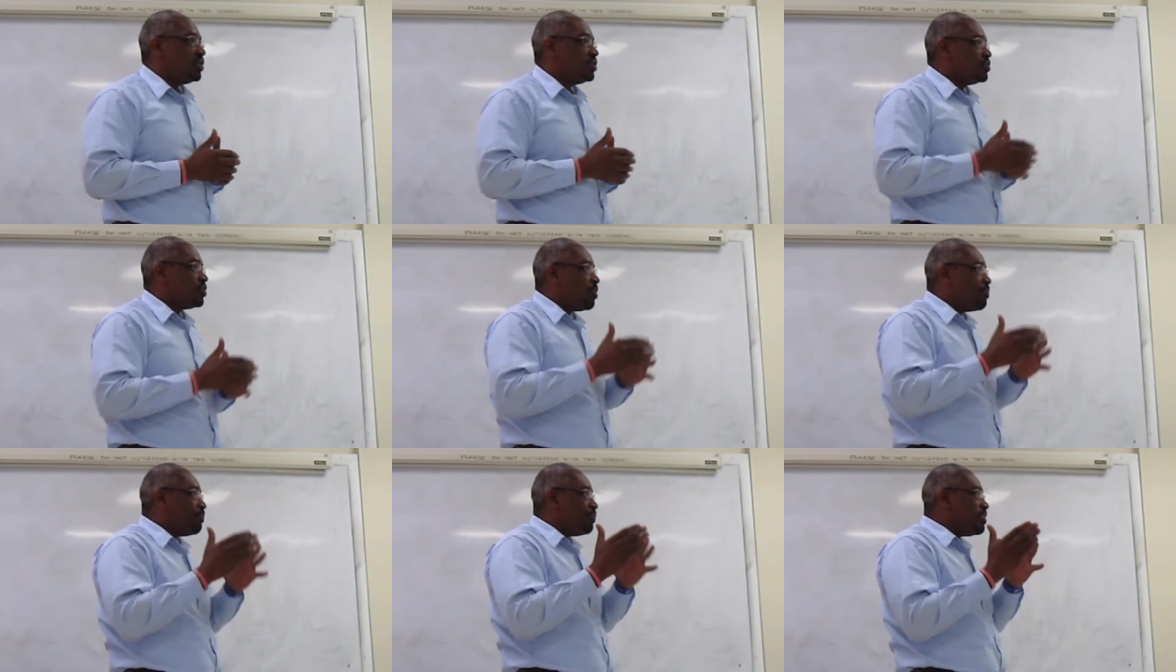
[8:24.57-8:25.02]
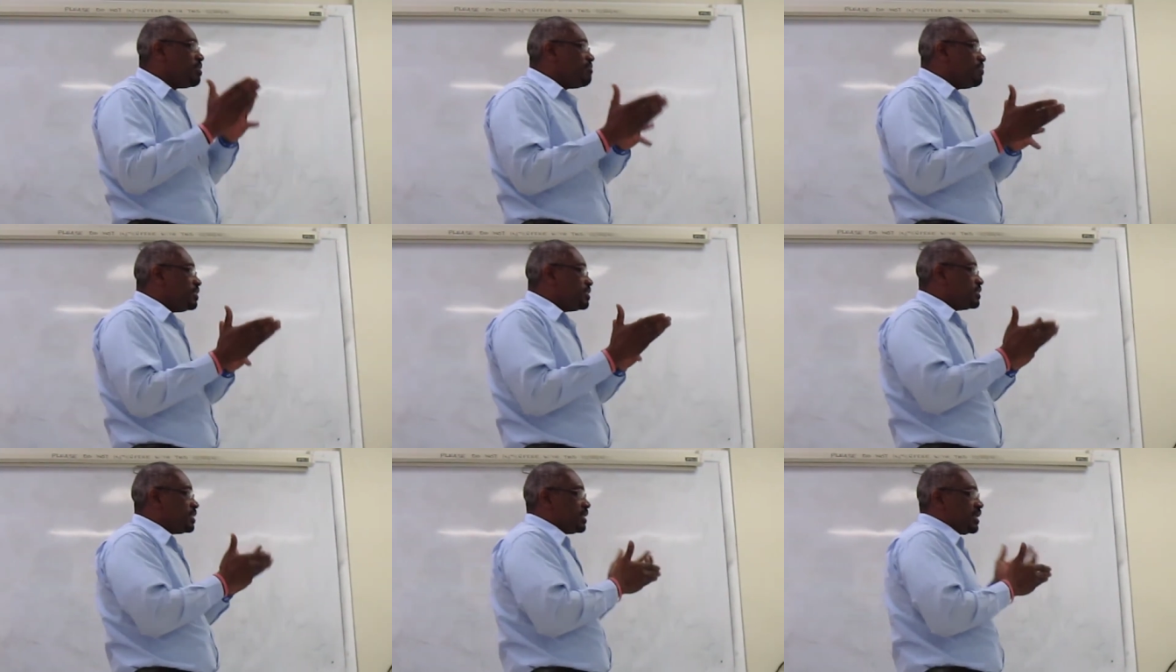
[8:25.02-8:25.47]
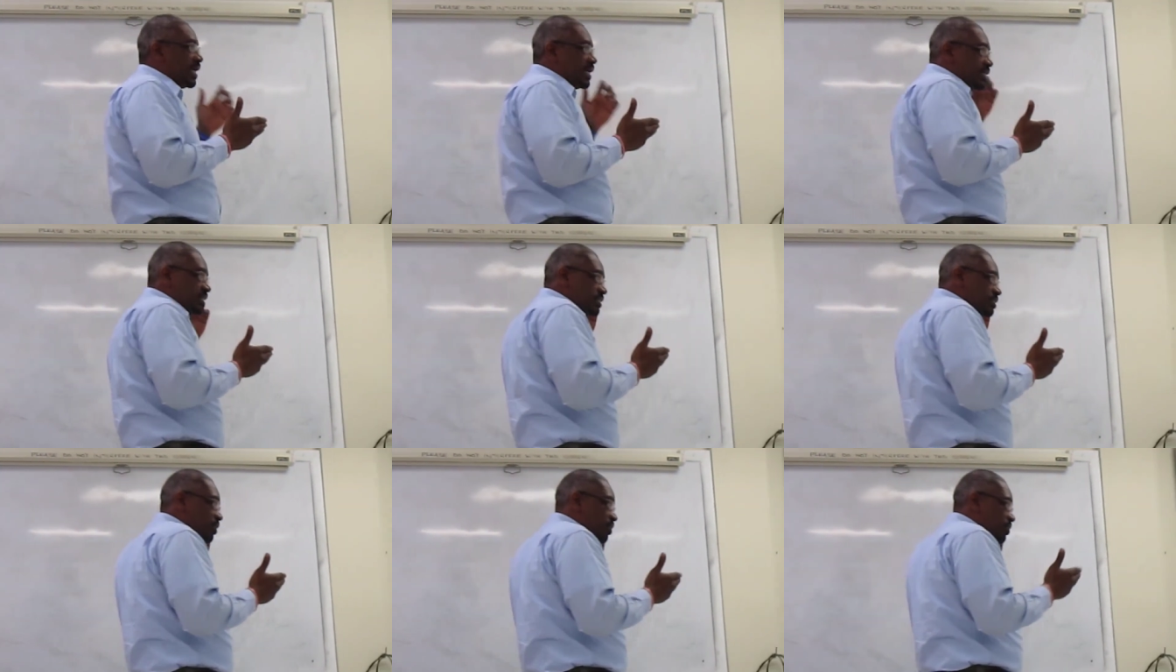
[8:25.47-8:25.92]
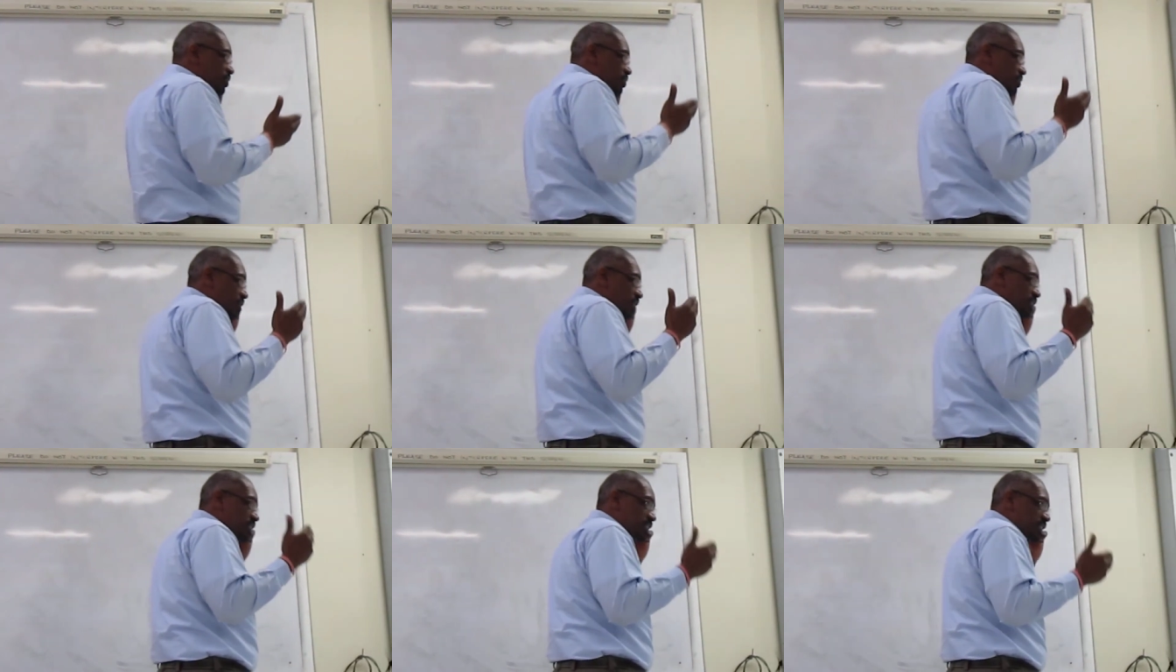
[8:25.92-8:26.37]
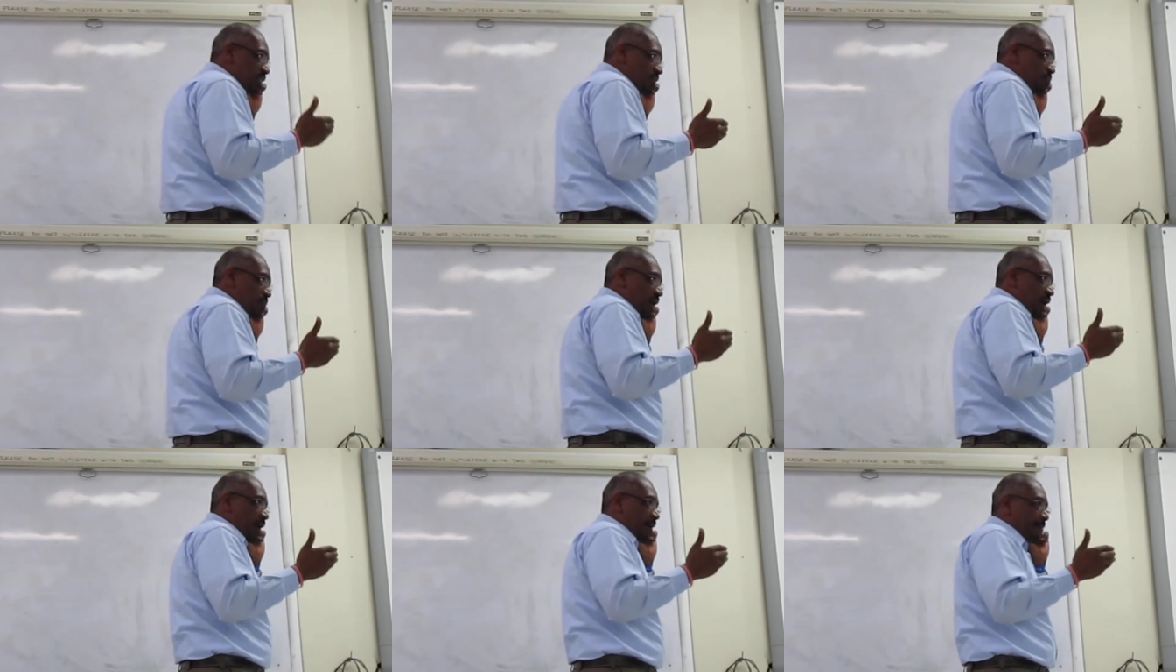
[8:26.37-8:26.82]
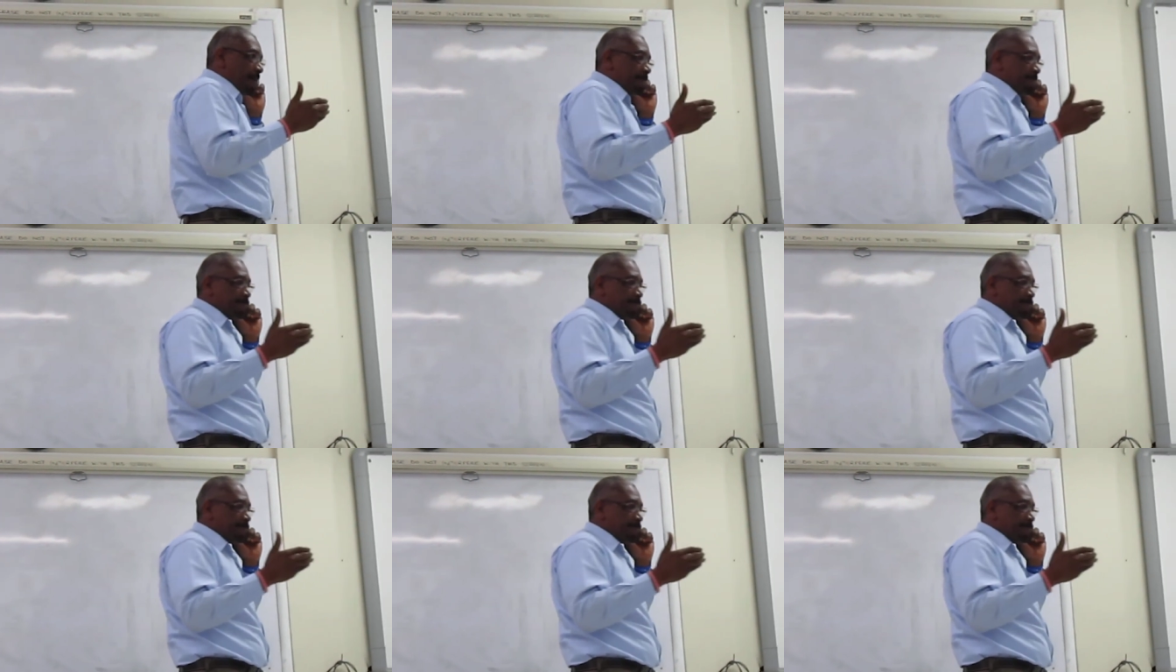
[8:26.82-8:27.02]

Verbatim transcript: So previous to 1992, you could see where